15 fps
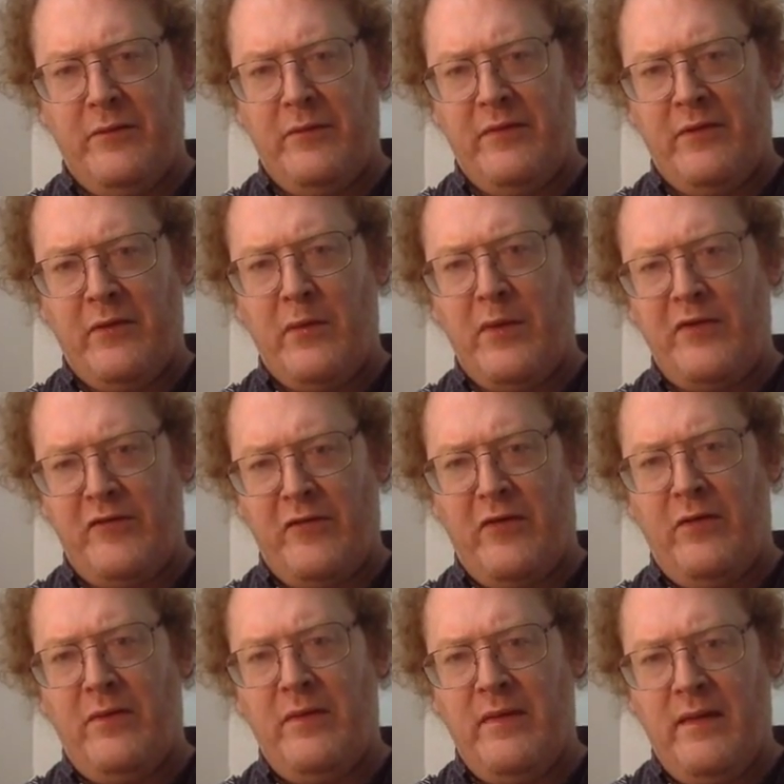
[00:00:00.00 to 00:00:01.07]

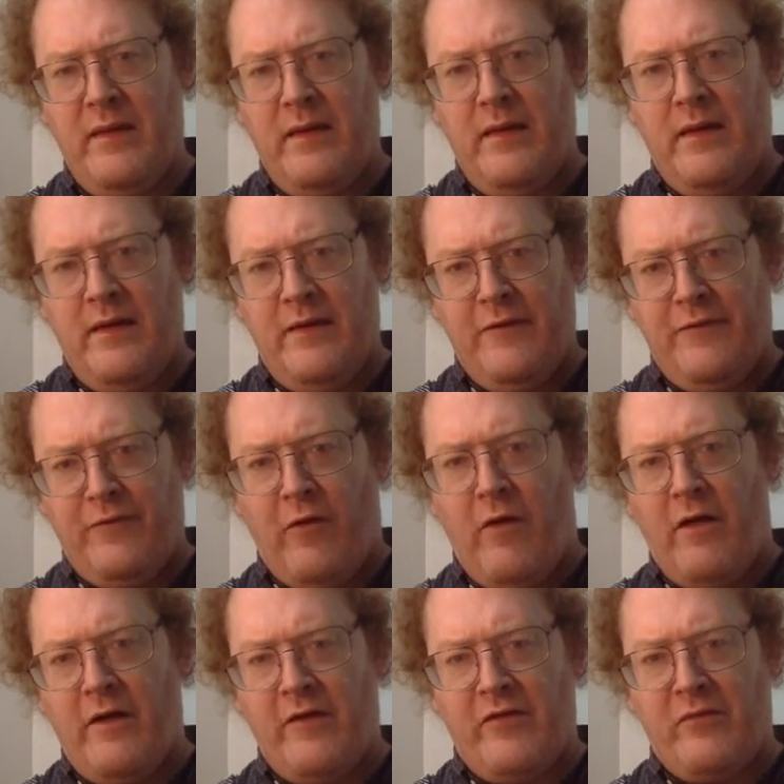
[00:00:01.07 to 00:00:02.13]
original
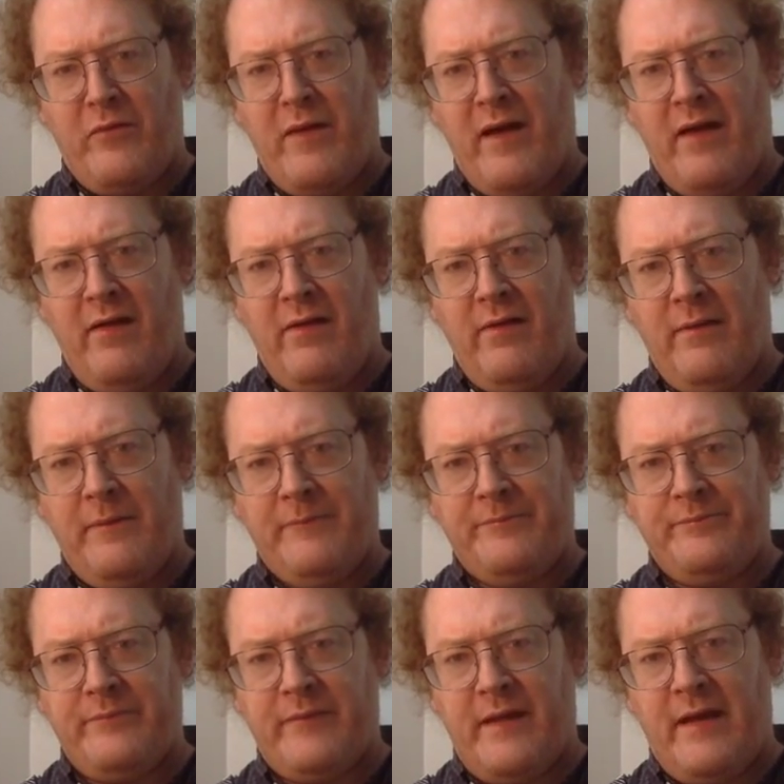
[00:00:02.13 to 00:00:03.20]
fog as well.
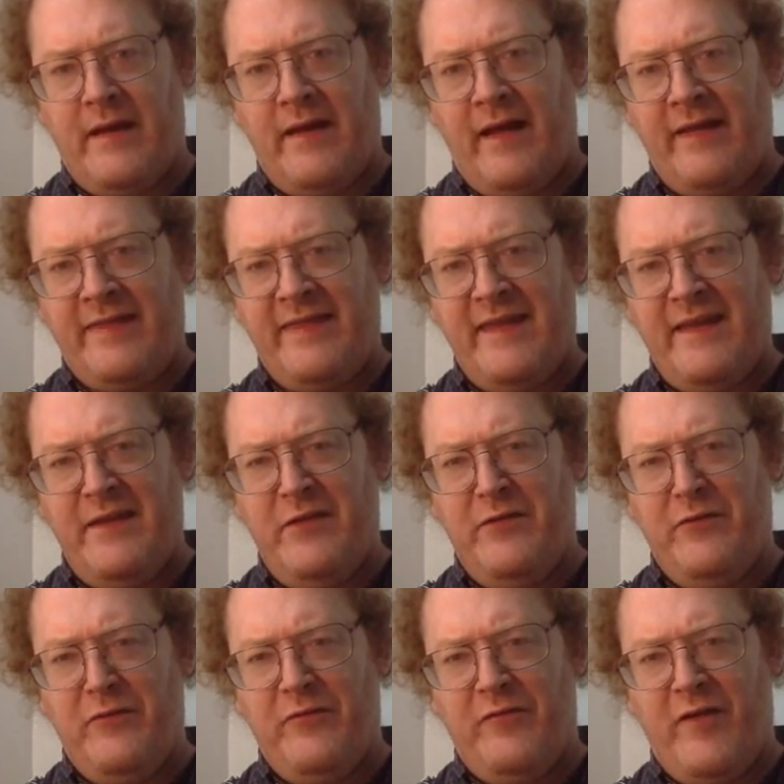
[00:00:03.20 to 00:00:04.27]
I think
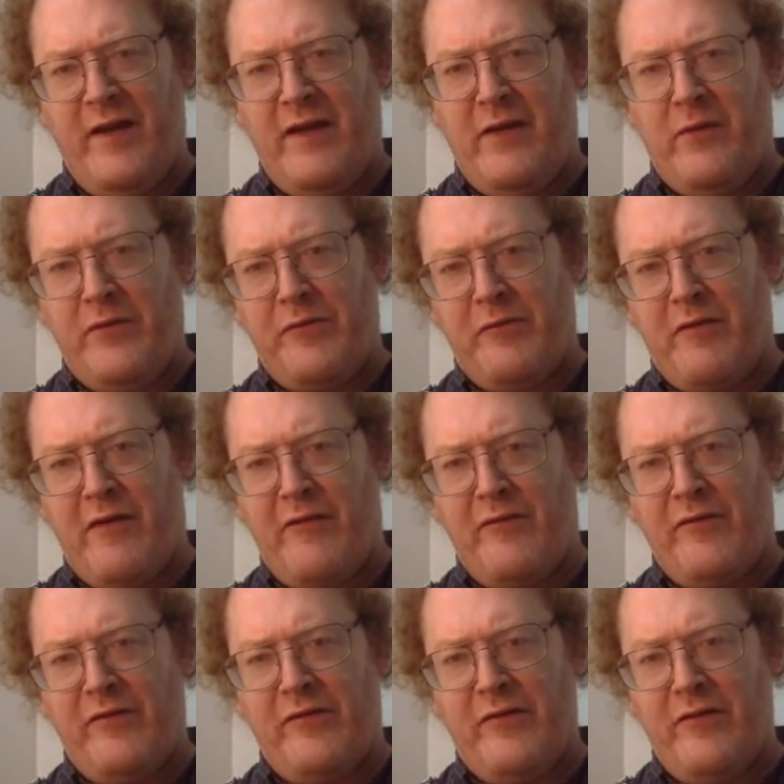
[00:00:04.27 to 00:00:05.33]
you find out what the
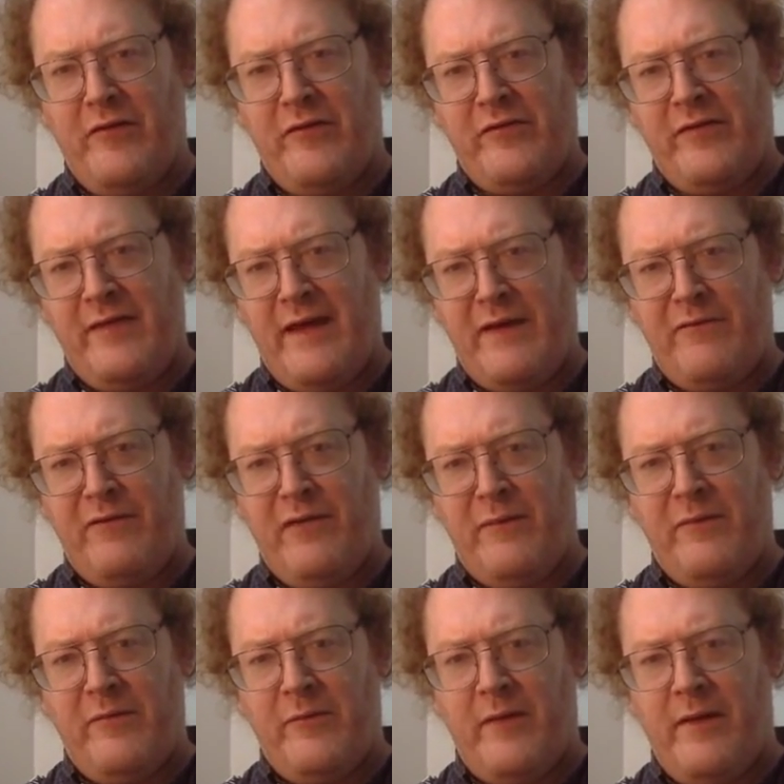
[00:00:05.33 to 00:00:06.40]
reference to is in that film
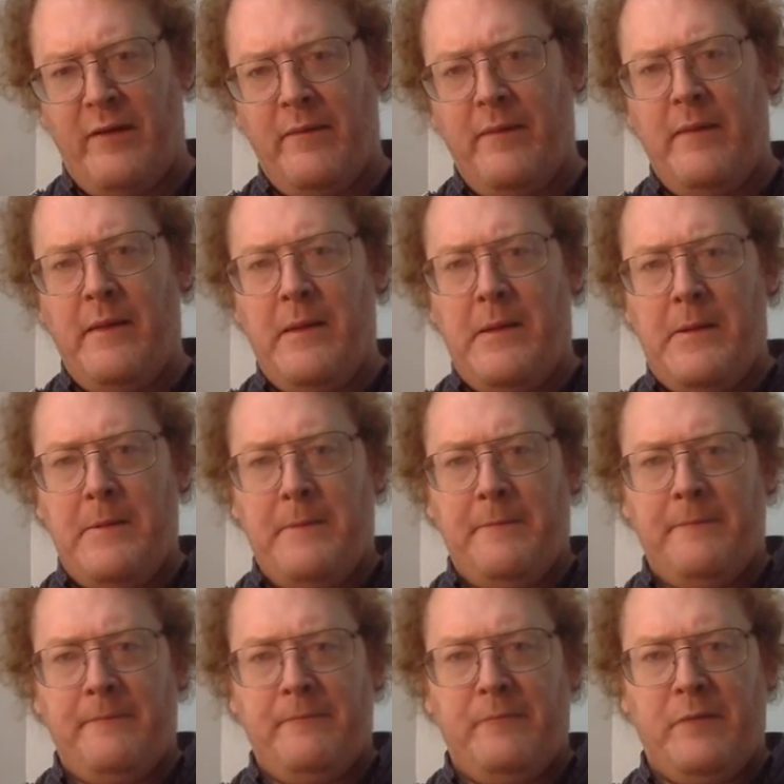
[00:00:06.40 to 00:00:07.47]
as well.
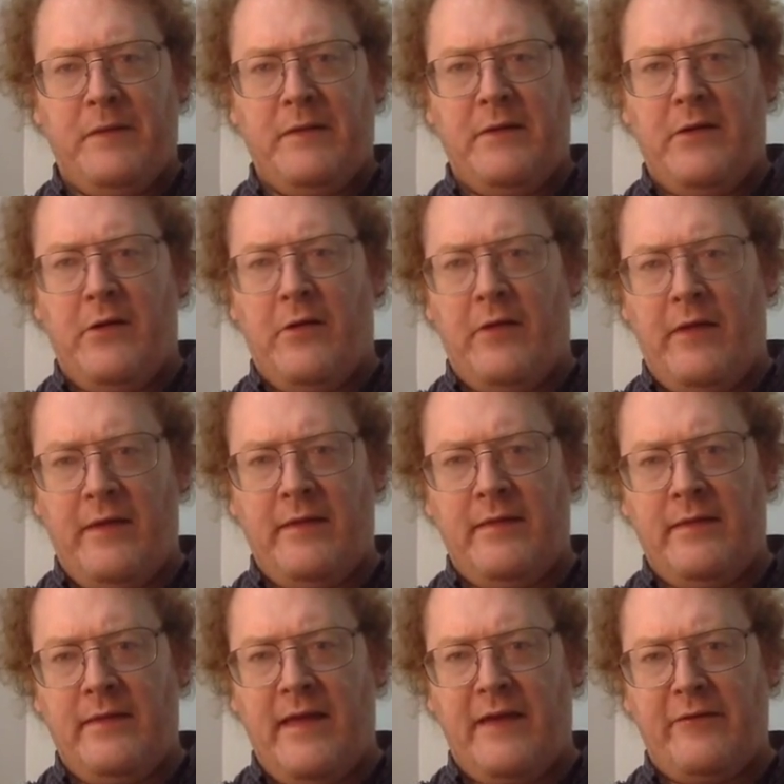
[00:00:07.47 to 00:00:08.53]
But, you know,
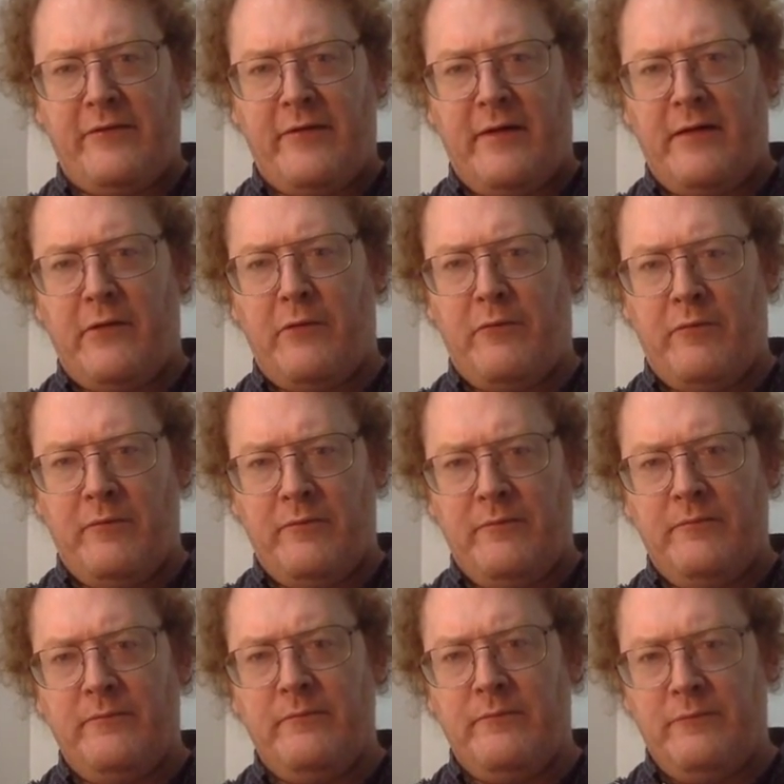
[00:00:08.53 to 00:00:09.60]
that's like a
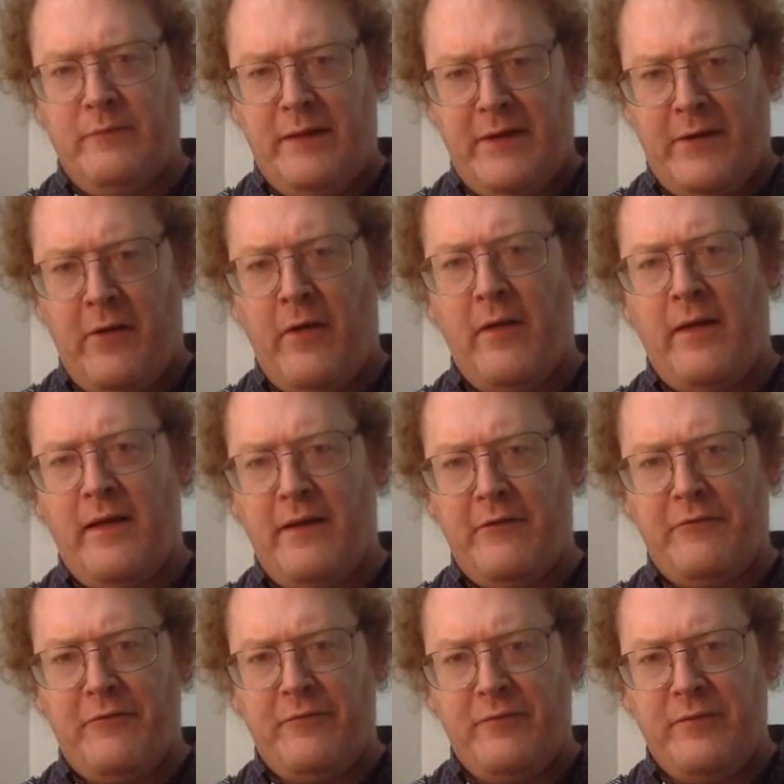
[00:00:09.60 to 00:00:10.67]
recalling
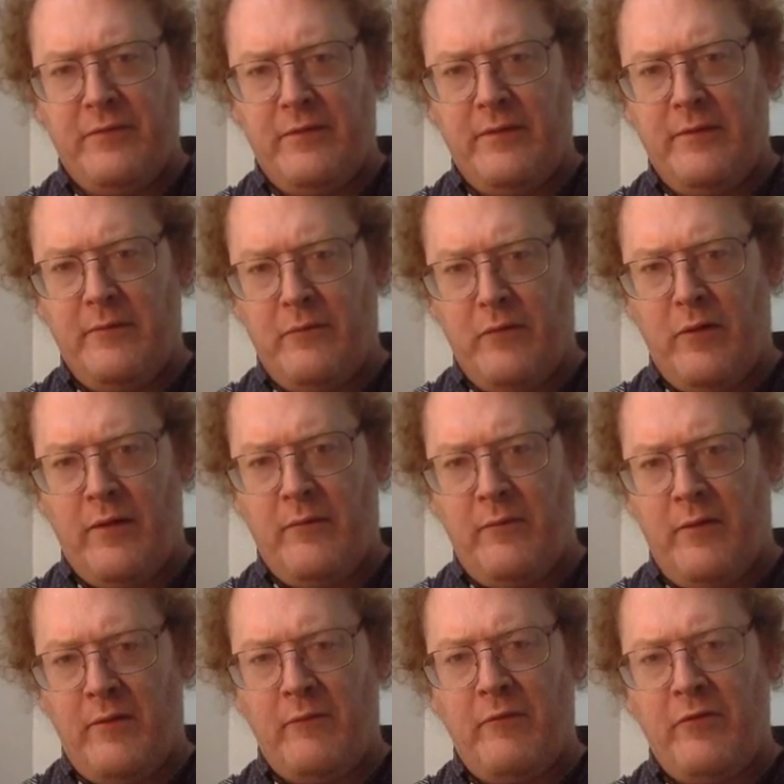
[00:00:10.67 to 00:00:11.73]
of what
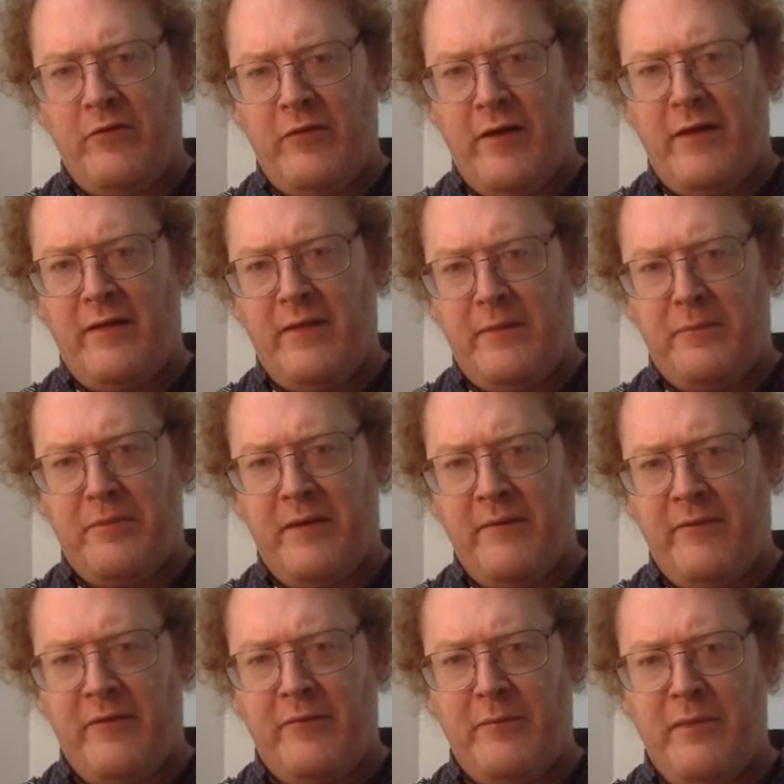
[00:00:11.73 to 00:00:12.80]
was done in the
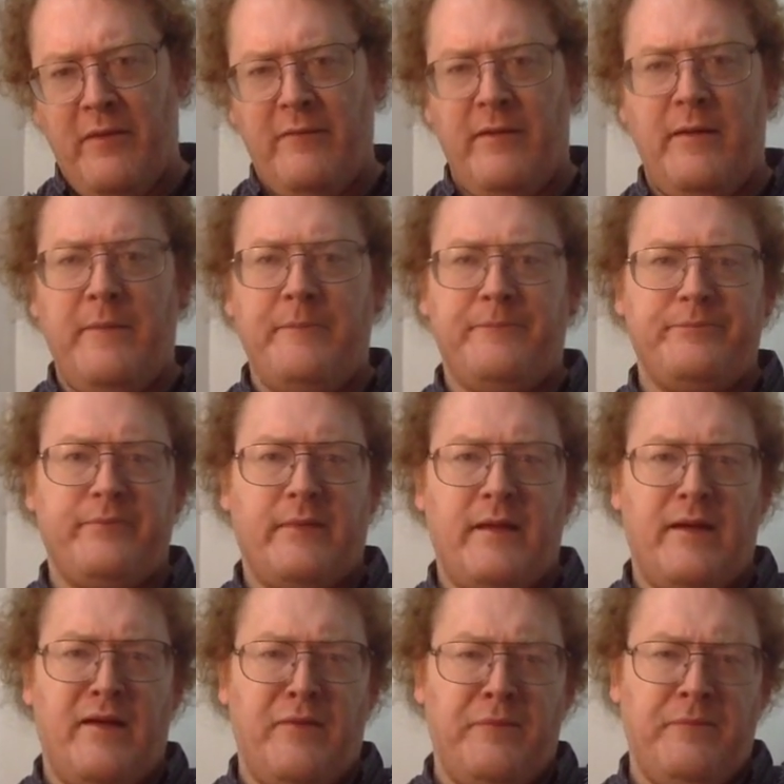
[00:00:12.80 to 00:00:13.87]
previous movie.
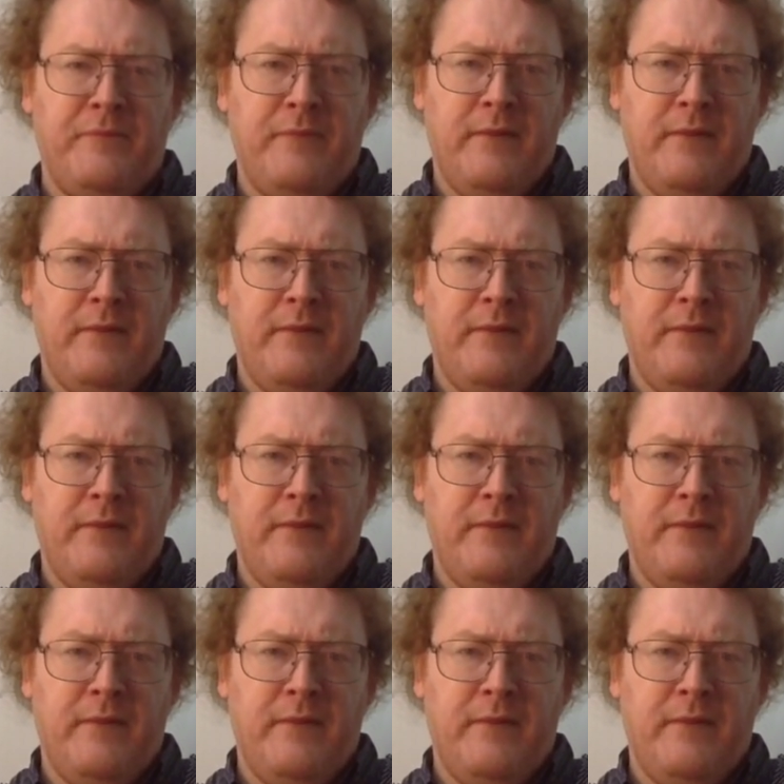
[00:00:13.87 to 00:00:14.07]
There's